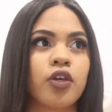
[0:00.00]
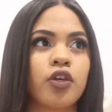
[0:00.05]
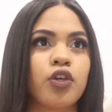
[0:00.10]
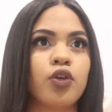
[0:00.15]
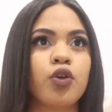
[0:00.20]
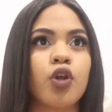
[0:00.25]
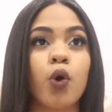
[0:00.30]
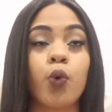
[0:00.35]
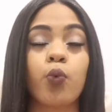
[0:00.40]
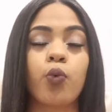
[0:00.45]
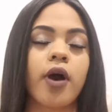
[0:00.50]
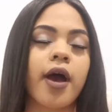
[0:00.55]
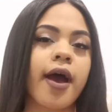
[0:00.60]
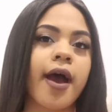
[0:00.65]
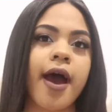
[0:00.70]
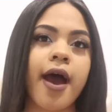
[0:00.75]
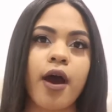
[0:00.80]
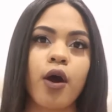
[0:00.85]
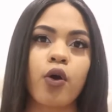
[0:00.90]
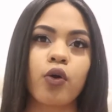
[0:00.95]
you know,
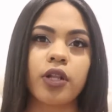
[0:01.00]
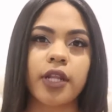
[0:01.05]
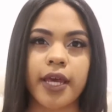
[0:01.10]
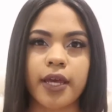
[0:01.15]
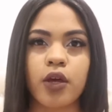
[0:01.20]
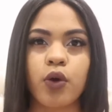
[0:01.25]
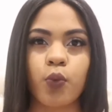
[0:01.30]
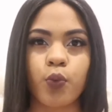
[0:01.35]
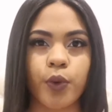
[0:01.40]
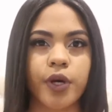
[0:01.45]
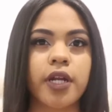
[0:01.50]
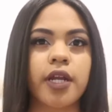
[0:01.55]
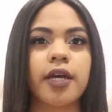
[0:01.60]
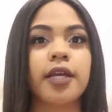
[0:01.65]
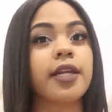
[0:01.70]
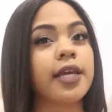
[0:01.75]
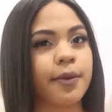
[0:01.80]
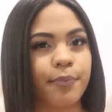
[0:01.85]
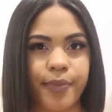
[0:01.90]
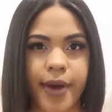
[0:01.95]
how like what
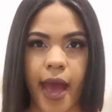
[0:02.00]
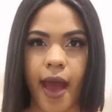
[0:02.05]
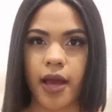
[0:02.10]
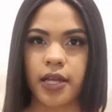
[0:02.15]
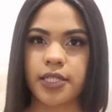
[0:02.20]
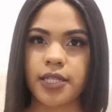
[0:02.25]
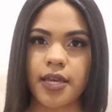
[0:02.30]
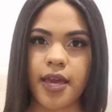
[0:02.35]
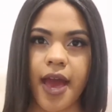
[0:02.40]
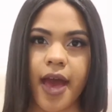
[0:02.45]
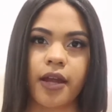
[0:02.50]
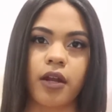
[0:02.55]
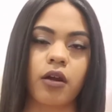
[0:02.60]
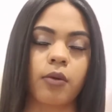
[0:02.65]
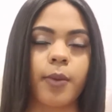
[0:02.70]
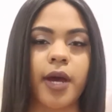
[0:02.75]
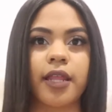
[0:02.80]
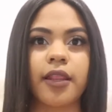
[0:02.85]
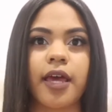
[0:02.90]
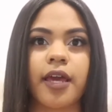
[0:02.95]
an impact he had
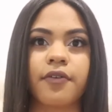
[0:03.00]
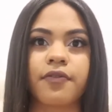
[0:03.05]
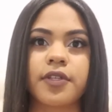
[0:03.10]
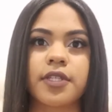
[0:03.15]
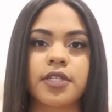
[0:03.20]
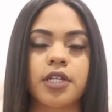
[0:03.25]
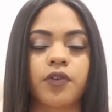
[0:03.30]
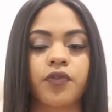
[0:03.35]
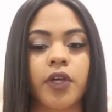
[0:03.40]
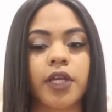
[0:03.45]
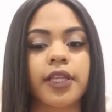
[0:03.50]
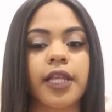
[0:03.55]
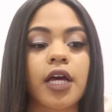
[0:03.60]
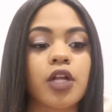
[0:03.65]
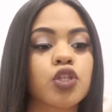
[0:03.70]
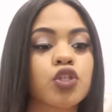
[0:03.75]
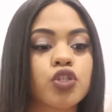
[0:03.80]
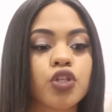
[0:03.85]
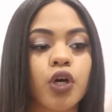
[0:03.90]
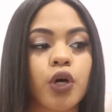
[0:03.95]
on my life and stuff like
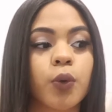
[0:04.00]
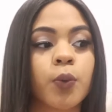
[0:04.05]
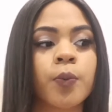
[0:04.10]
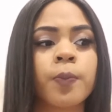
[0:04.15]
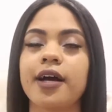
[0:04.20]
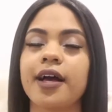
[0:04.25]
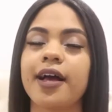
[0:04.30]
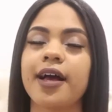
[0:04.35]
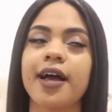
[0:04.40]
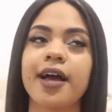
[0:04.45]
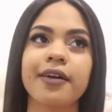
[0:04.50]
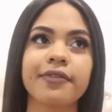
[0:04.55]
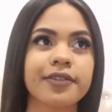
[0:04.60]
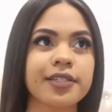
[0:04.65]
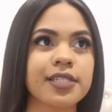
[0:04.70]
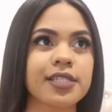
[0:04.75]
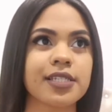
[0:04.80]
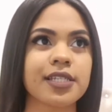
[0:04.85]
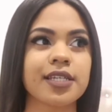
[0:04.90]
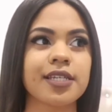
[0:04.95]
that. So
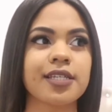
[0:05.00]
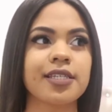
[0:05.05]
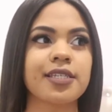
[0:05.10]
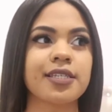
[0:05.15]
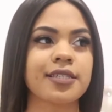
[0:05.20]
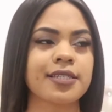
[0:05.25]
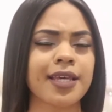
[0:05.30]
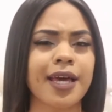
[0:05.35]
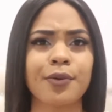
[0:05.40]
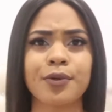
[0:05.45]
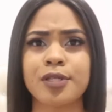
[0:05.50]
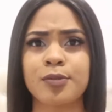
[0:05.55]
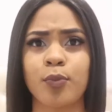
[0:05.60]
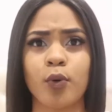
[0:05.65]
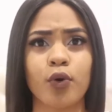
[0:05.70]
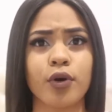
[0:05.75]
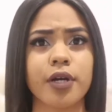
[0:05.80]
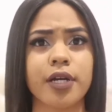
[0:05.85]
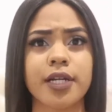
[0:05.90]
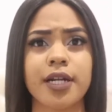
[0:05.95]
ever since I was
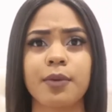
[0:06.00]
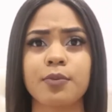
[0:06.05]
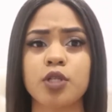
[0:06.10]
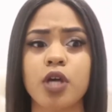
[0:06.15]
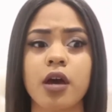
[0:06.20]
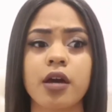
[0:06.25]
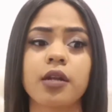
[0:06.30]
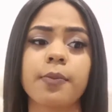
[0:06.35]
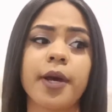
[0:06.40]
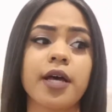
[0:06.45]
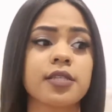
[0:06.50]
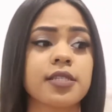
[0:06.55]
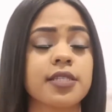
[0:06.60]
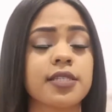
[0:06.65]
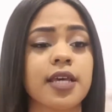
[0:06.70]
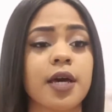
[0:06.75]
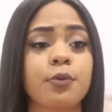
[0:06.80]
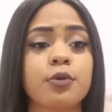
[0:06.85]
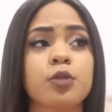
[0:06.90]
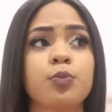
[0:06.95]
born, I'm talking about
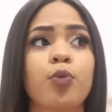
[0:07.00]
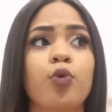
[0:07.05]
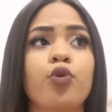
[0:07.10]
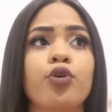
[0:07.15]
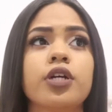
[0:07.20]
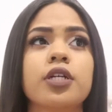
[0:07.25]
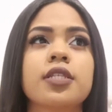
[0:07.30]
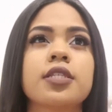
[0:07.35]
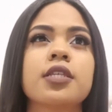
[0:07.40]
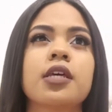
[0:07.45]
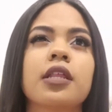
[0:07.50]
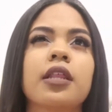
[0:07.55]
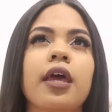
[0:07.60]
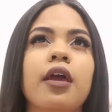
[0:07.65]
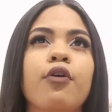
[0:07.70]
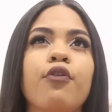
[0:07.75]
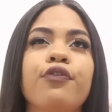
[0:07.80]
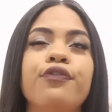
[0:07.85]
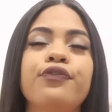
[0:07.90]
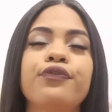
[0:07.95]
since I was born till
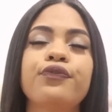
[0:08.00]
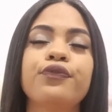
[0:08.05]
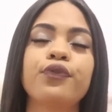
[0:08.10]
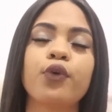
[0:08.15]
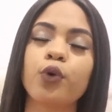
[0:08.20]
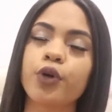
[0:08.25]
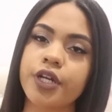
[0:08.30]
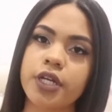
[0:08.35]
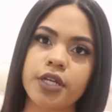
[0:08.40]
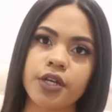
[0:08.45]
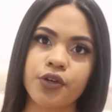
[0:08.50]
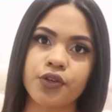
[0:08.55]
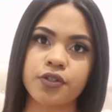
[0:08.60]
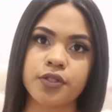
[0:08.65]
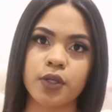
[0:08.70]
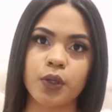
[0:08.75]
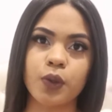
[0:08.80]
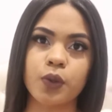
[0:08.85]
like 4 years